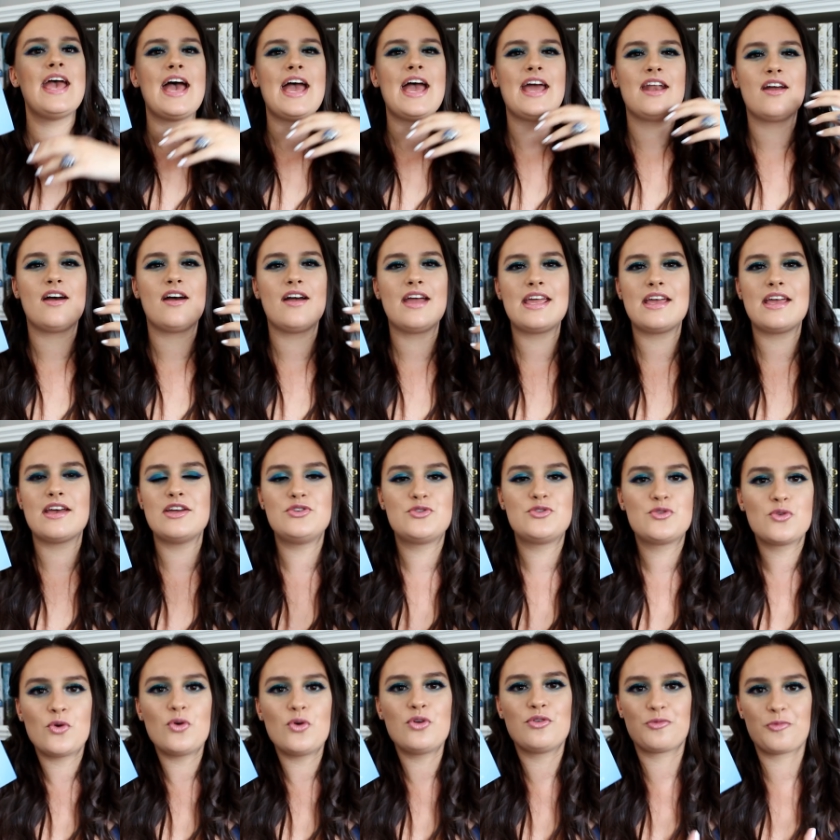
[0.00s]
and I
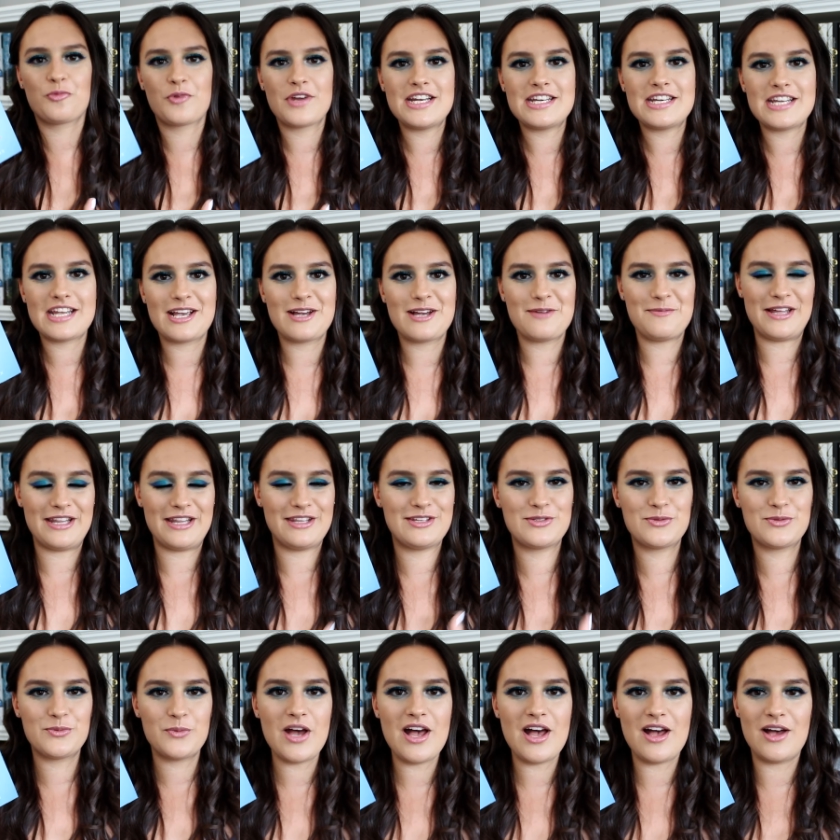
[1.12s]
adored reading about this
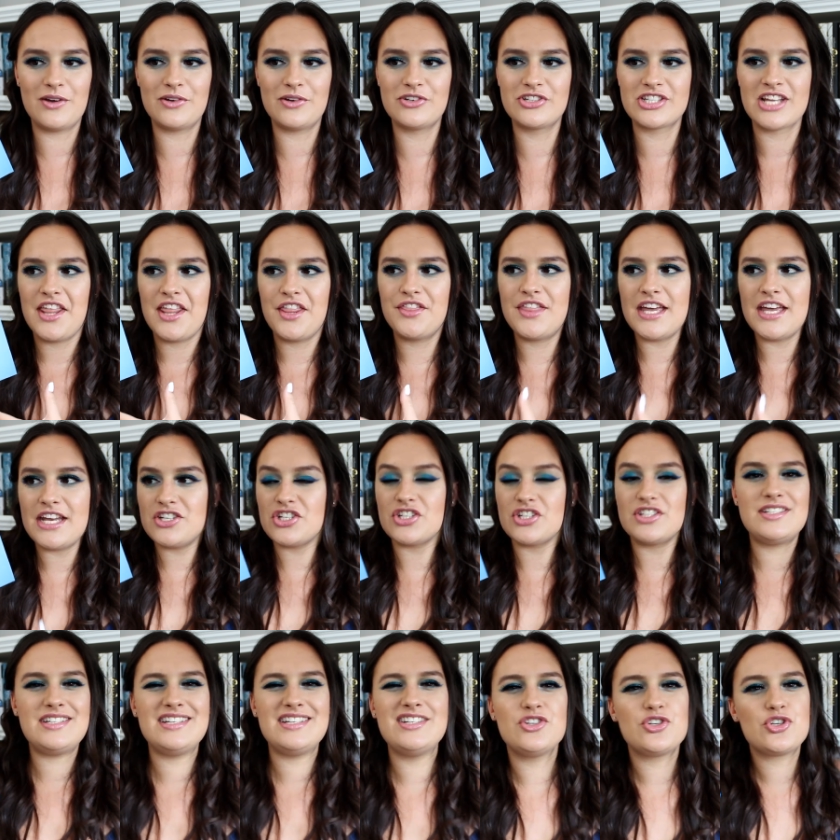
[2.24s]
world, they
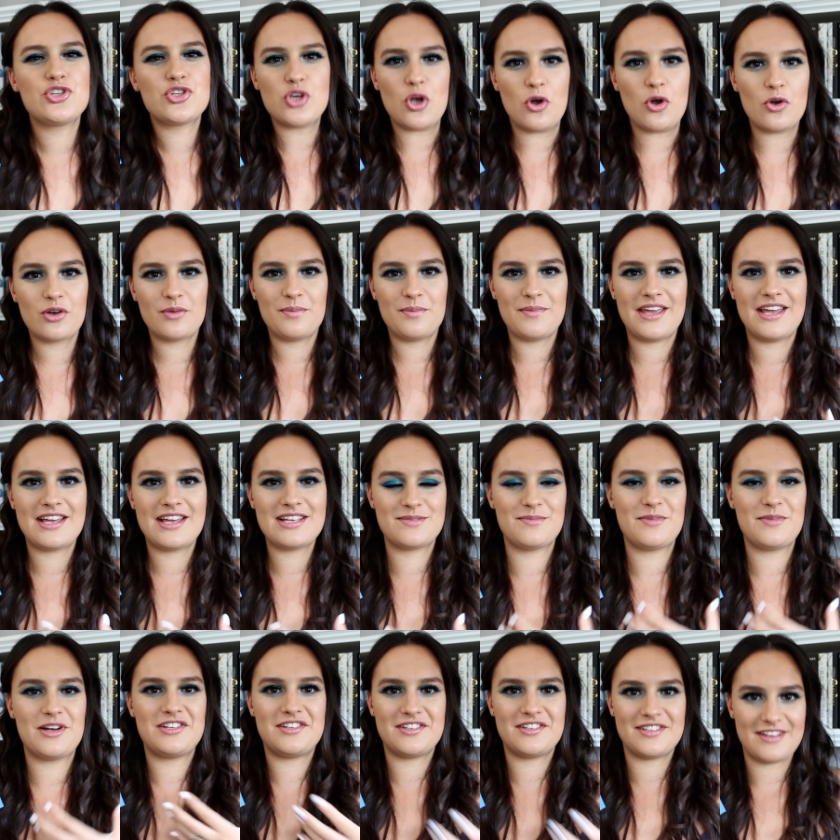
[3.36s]
just didn't shock me as
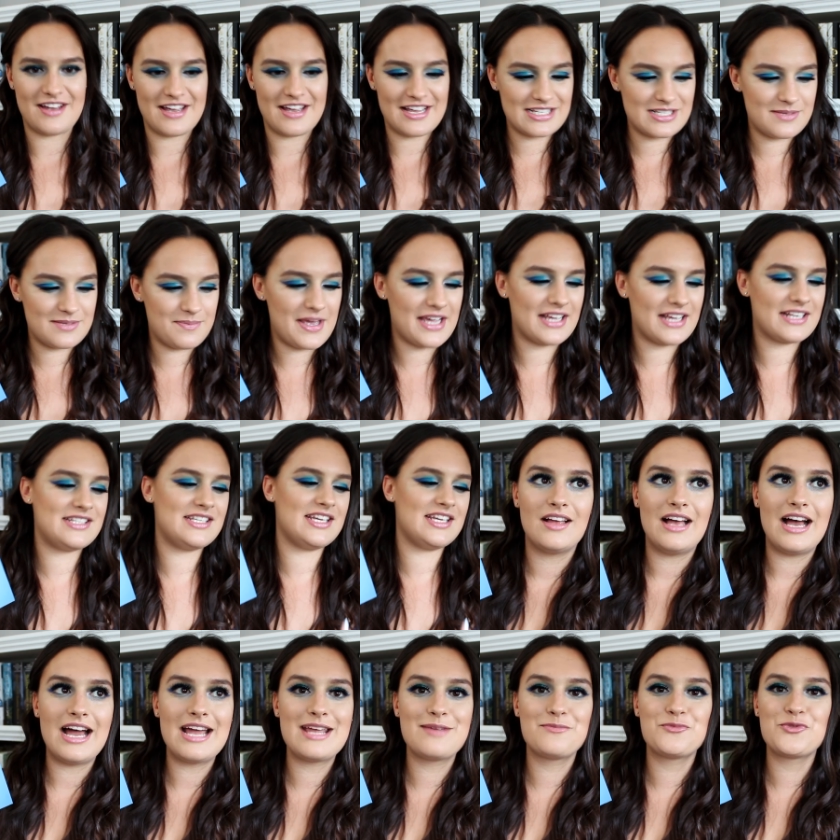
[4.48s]
much as I expected.
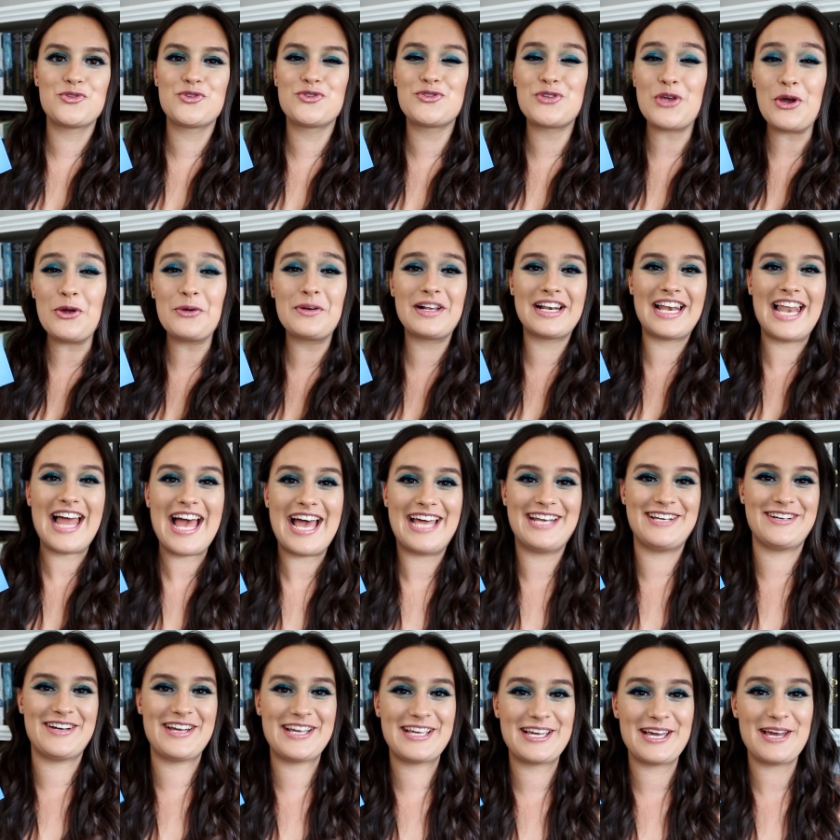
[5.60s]
I am so glad
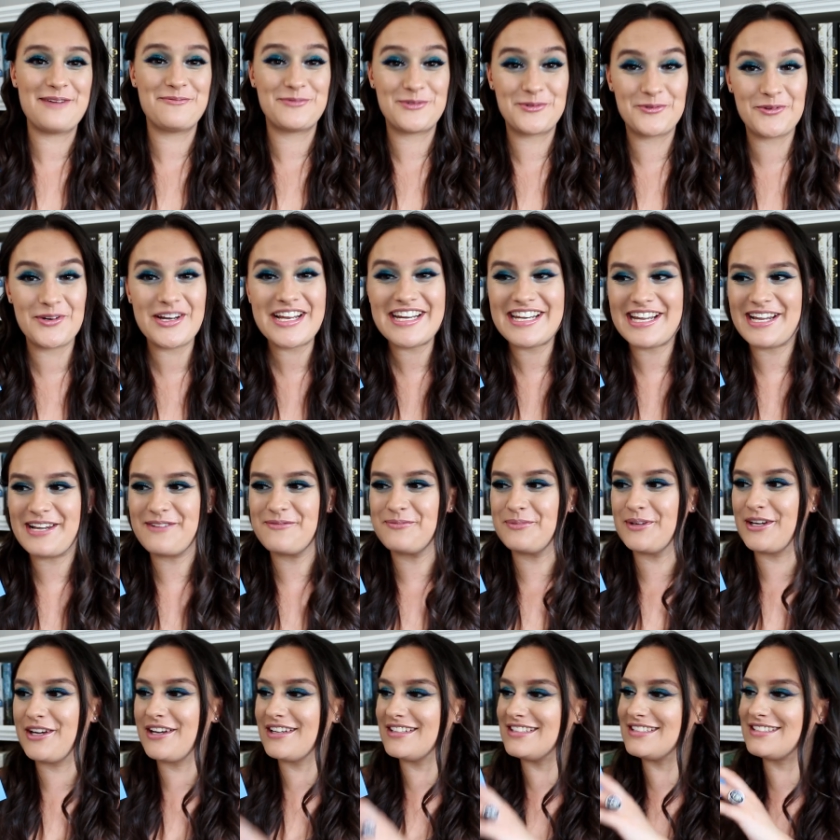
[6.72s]
I kept reading
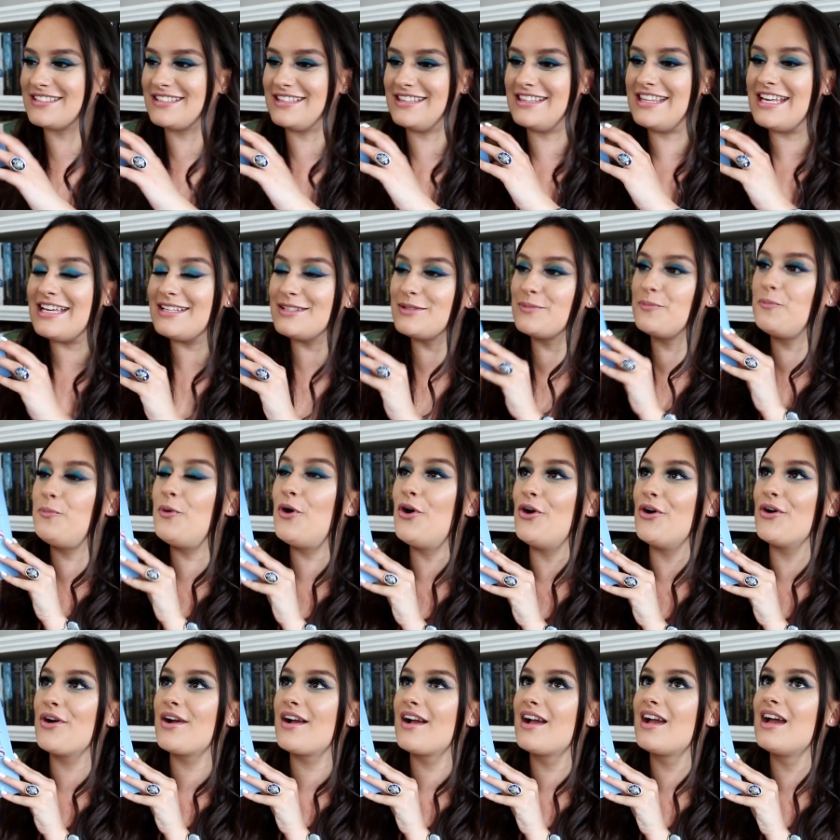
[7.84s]
because this
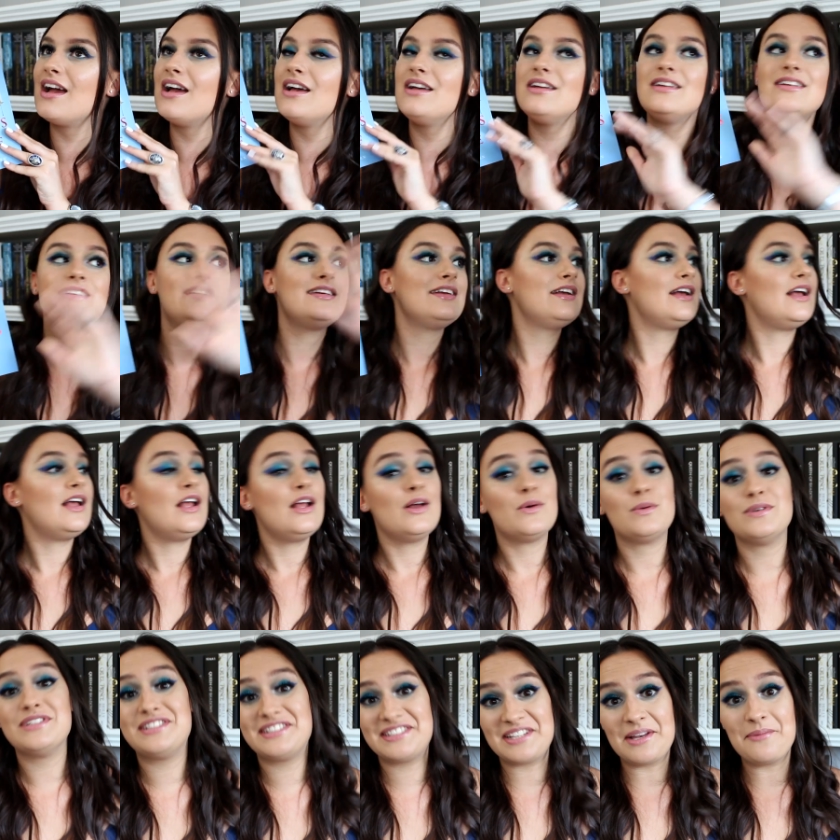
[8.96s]
book
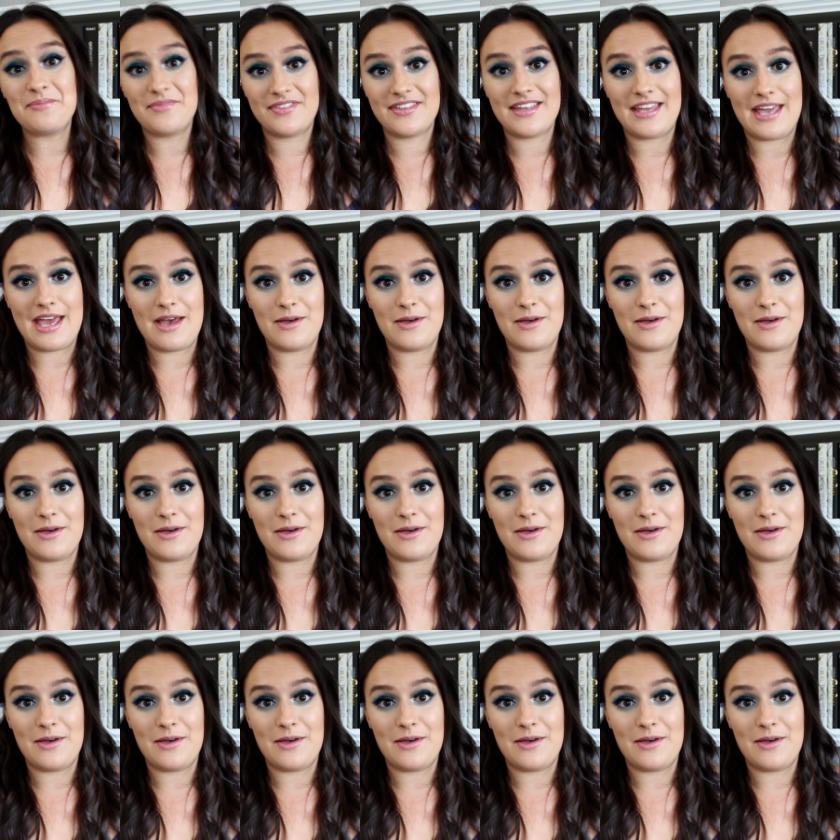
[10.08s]
was something